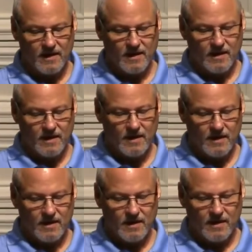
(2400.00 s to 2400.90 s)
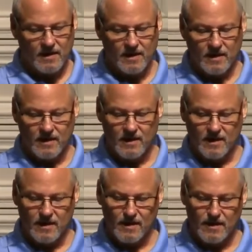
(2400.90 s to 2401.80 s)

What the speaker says: (no one is talking)